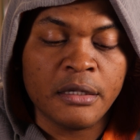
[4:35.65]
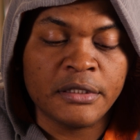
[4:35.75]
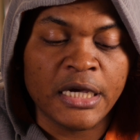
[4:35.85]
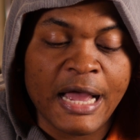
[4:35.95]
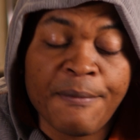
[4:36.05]

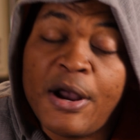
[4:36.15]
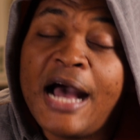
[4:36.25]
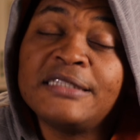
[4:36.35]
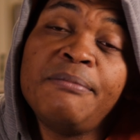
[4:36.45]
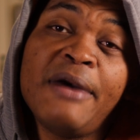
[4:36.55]
The camera
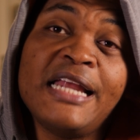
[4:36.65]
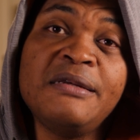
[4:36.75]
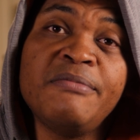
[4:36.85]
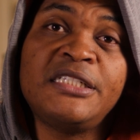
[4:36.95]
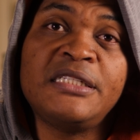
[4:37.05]
has in-body
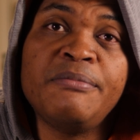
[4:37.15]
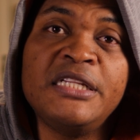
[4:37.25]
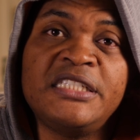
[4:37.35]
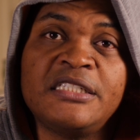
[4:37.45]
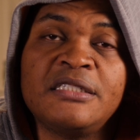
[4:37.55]
image
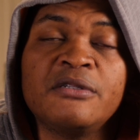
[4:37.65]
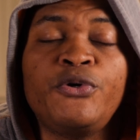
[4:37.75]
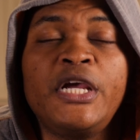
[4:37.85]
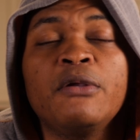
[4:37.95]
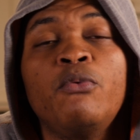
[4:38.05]
stabilization
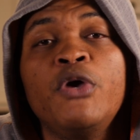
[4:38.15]
great.